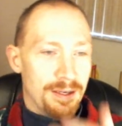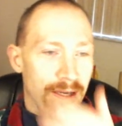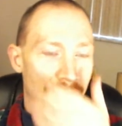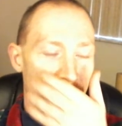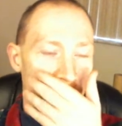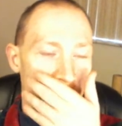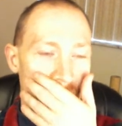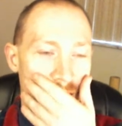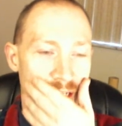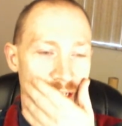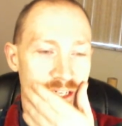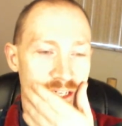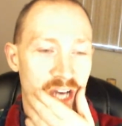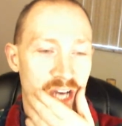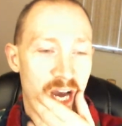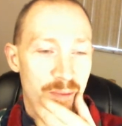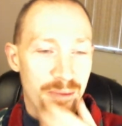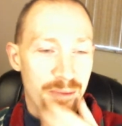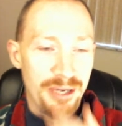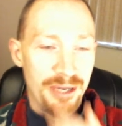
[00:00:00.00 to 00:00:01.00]
a
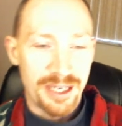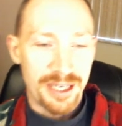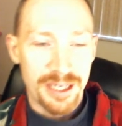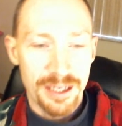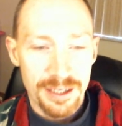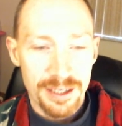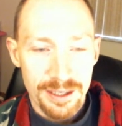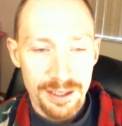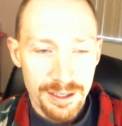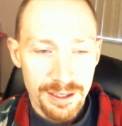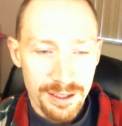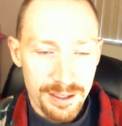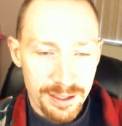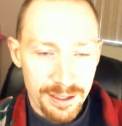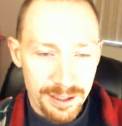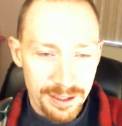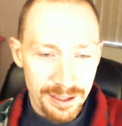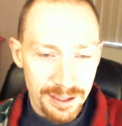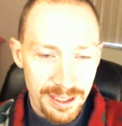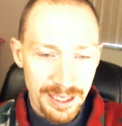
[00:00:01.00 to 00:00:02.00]
topic
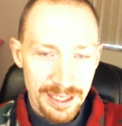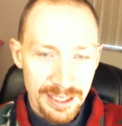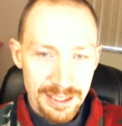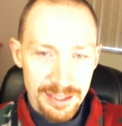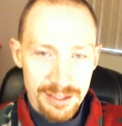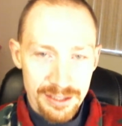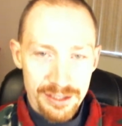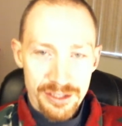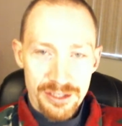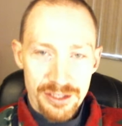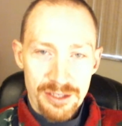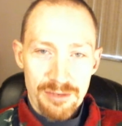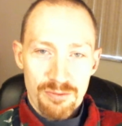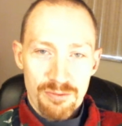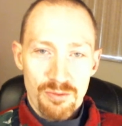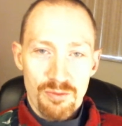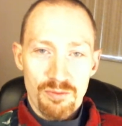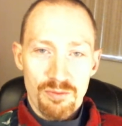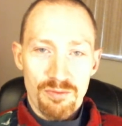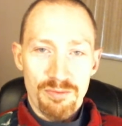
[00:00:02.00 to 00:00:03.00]
that is
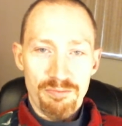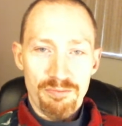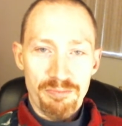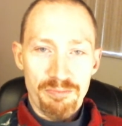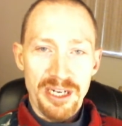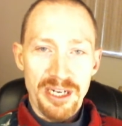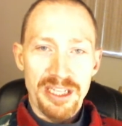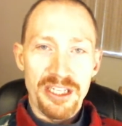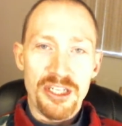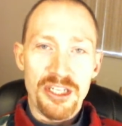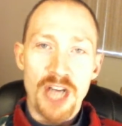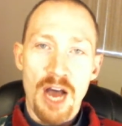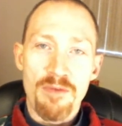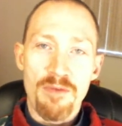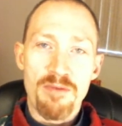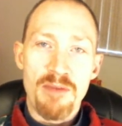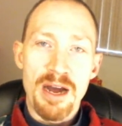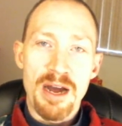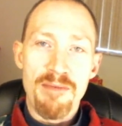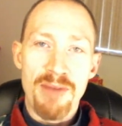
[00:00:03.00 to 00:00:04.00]
been at the top
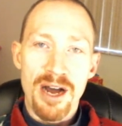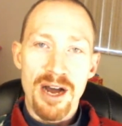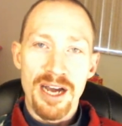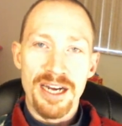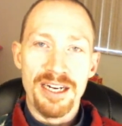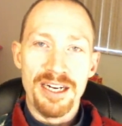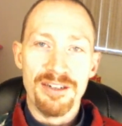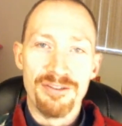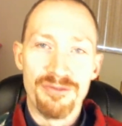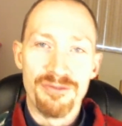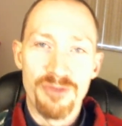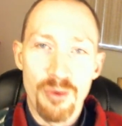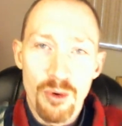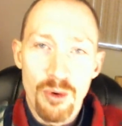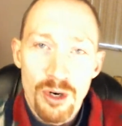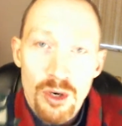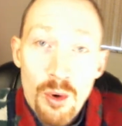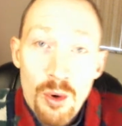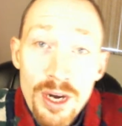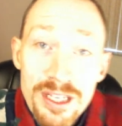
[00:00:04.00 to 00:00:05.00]
of my mind
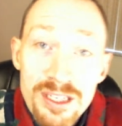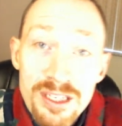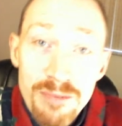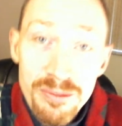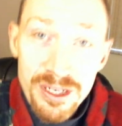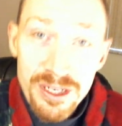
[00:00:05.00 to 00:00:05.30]
for quite some